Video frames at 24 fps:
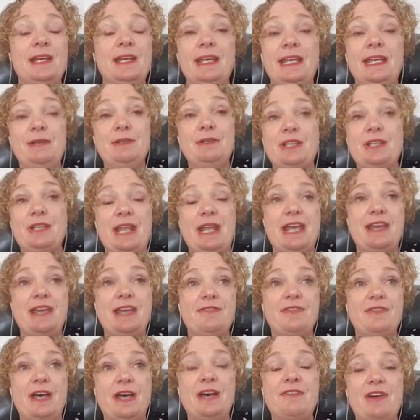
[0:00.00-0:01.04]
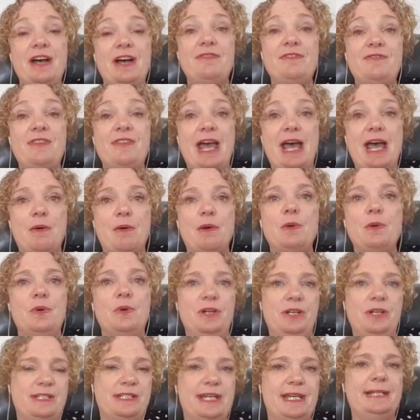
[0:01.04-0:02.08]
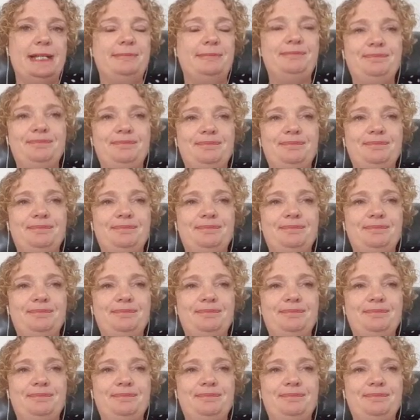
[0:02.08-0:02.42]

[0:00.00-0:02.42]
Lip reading: he was going to have a 5-hour work day.